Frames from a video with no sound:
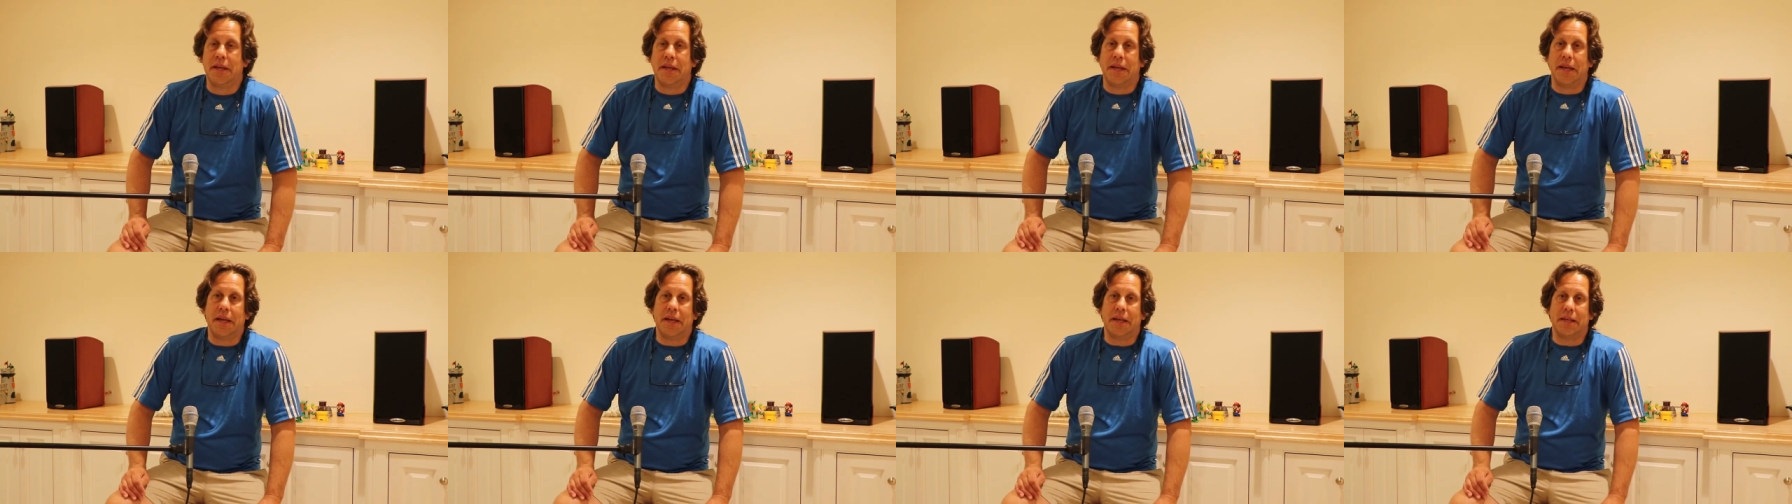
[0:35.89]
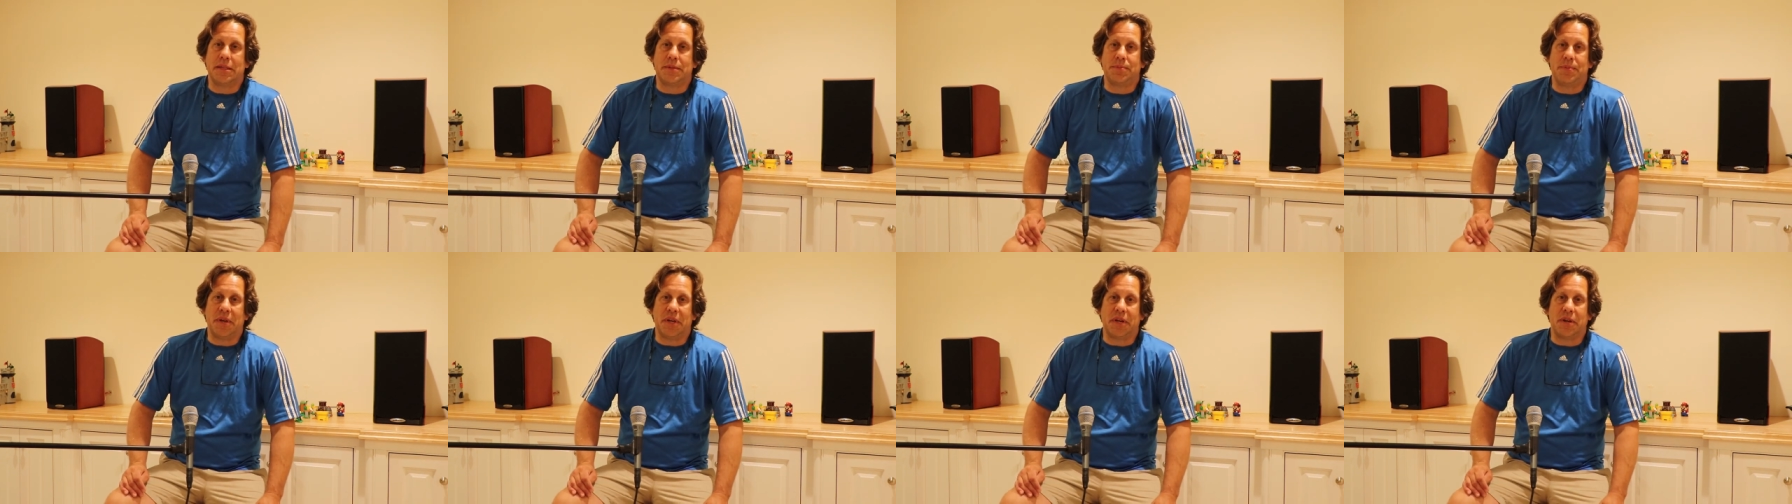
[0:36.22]

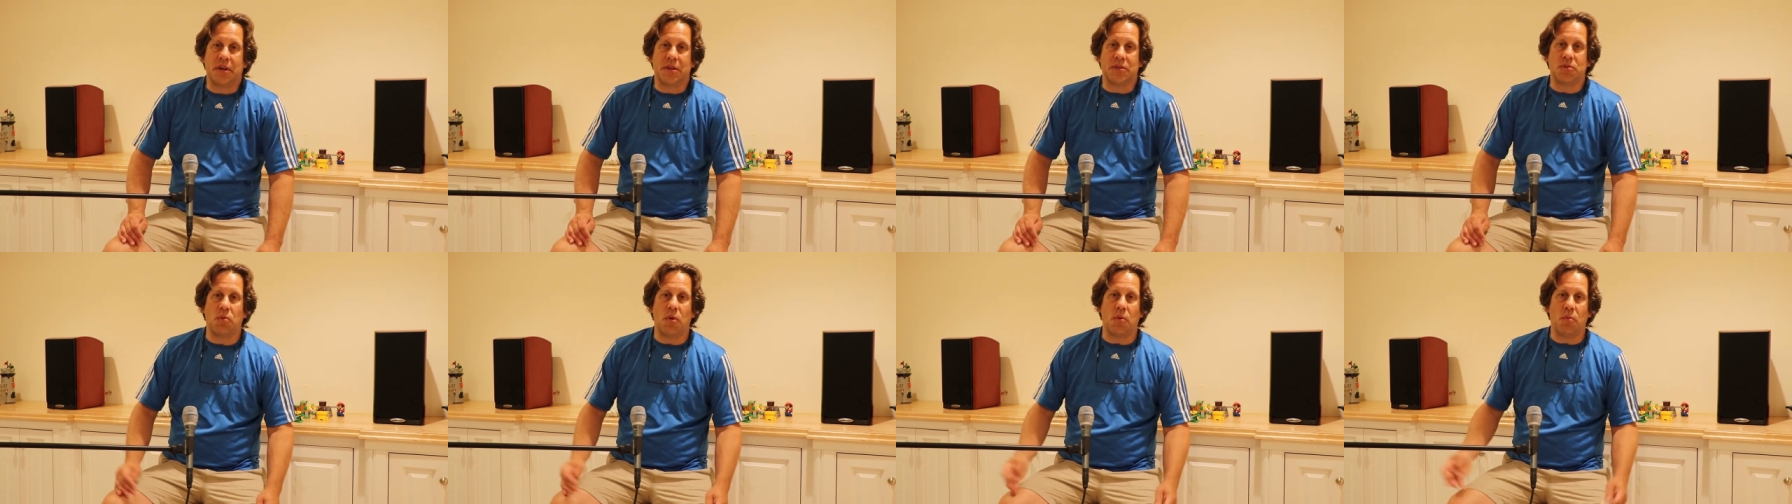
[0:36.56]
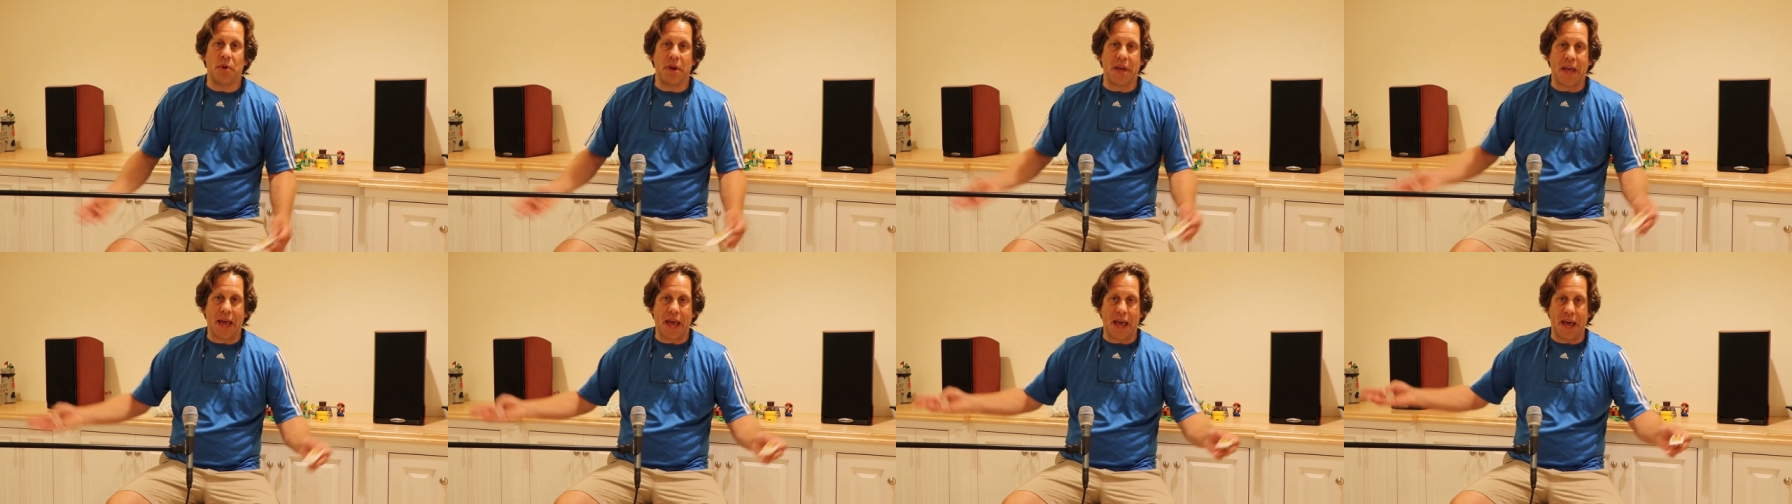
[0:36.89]
is because when
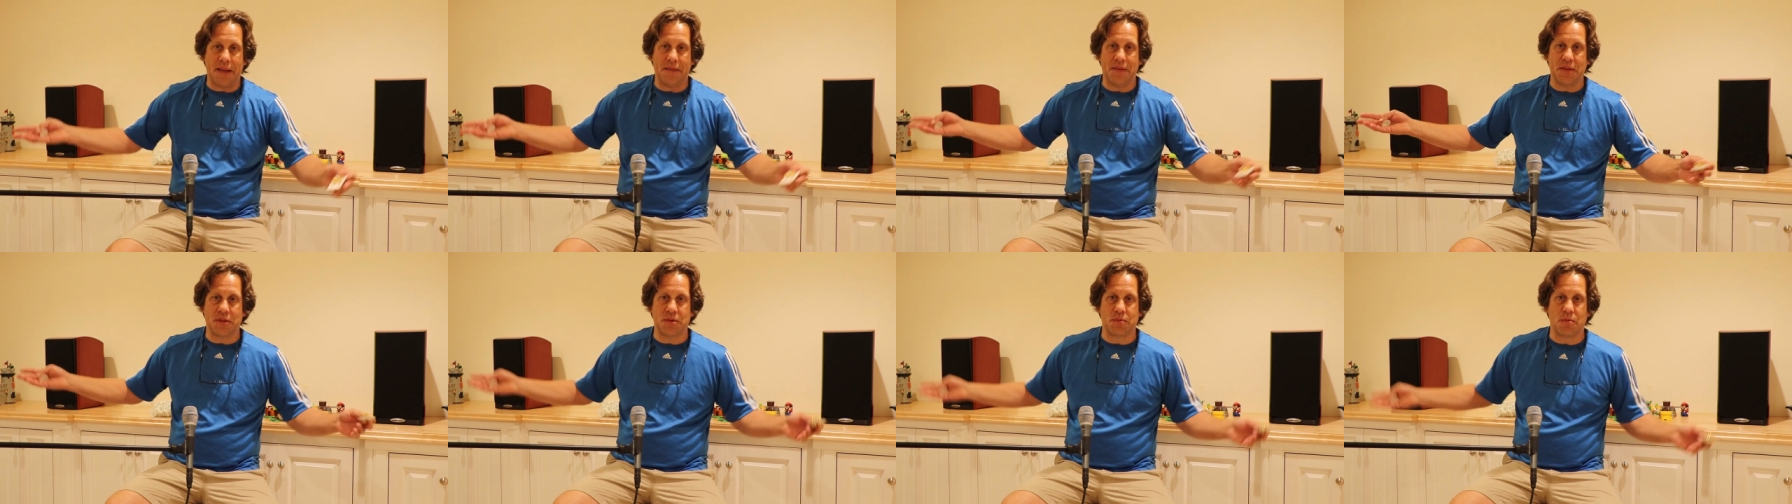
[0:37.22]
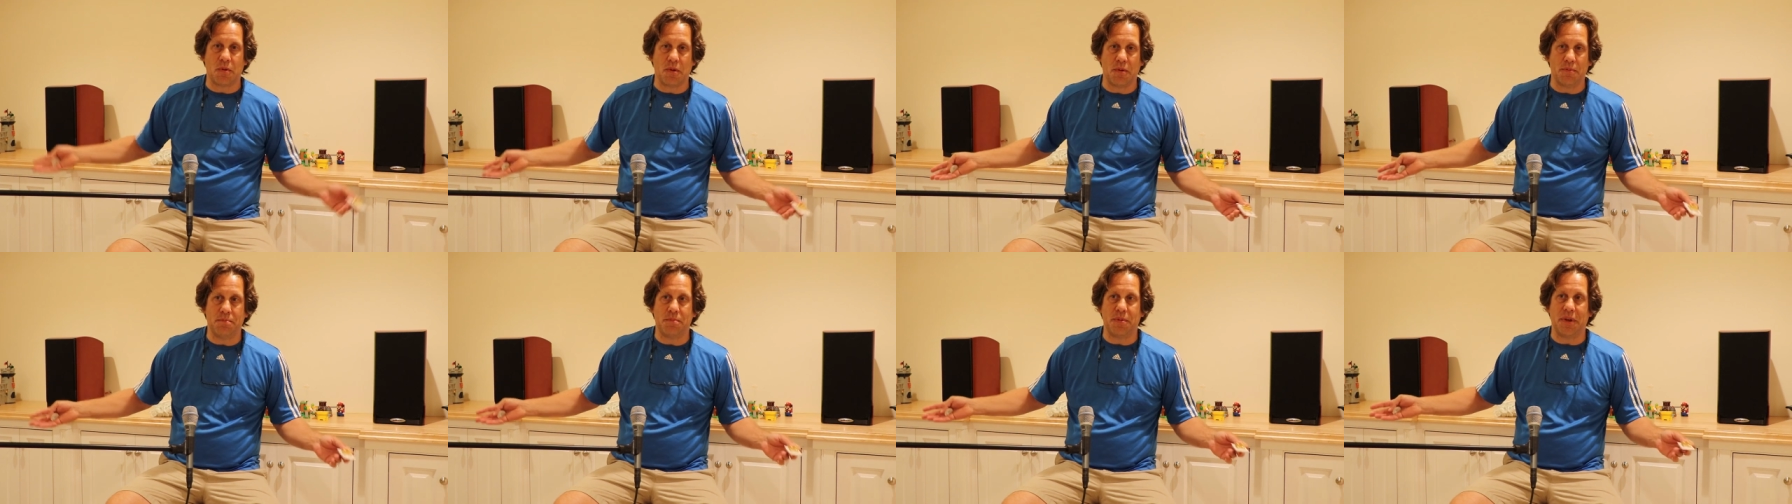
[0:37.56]
we had this
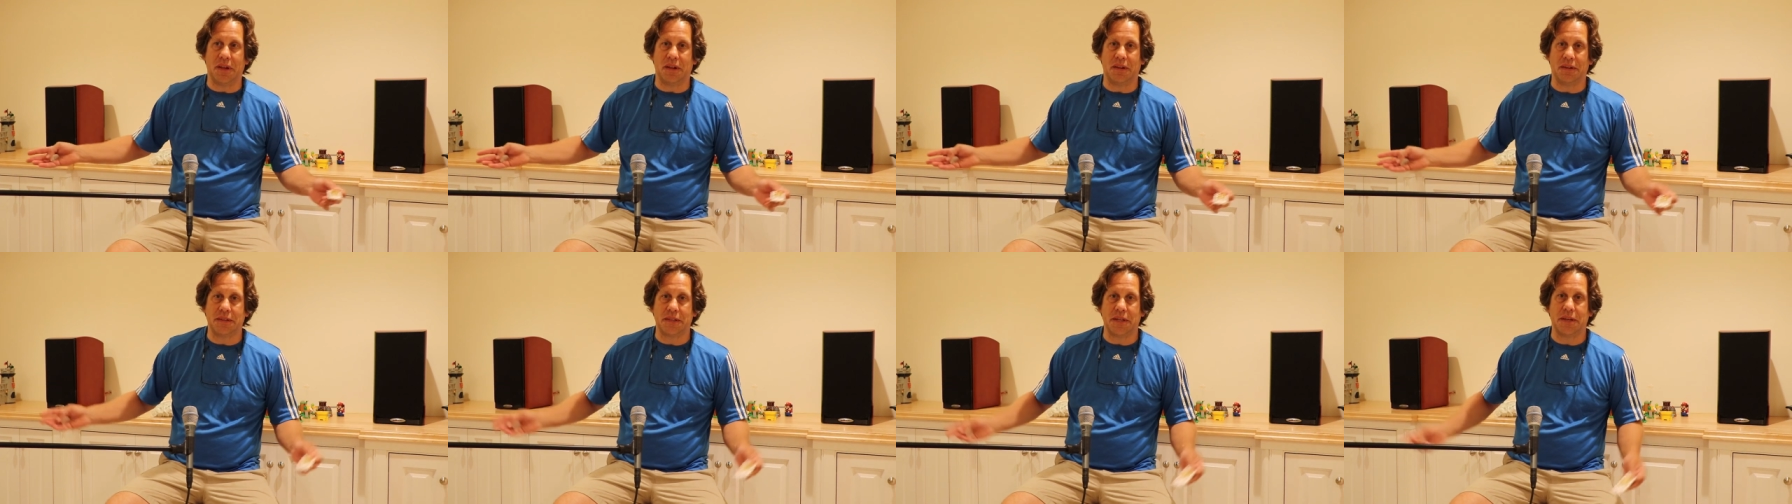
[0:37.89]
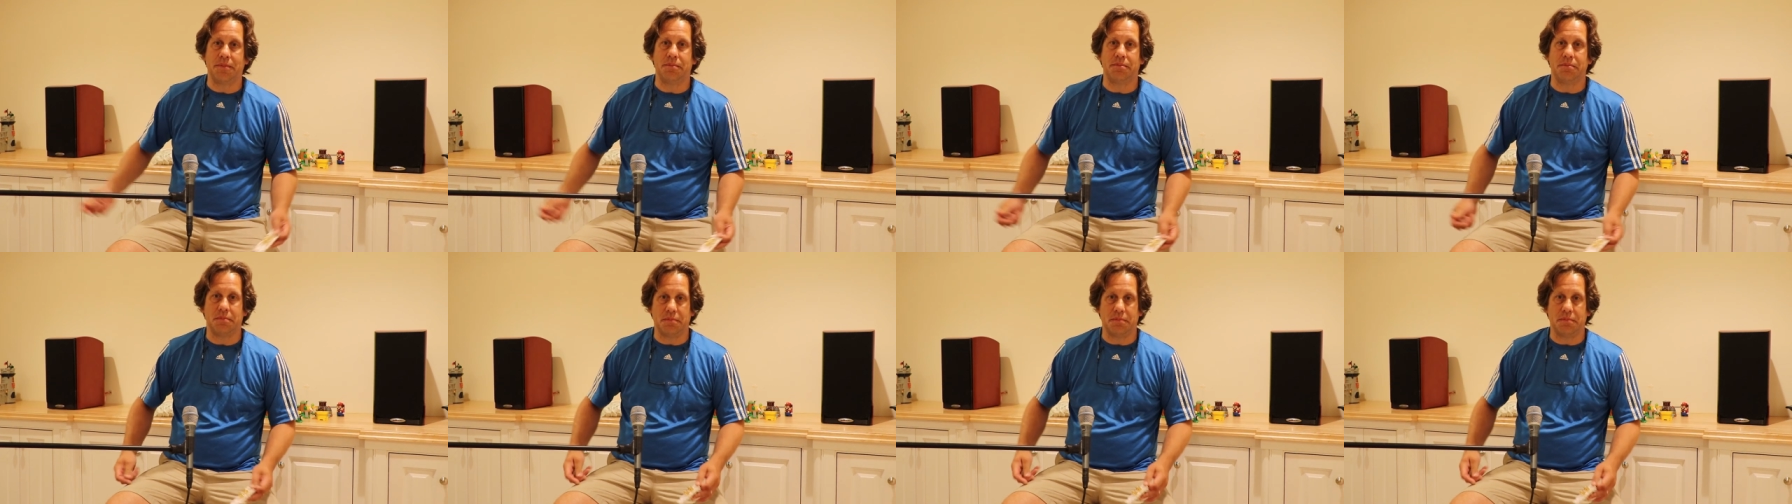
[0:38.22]
room built,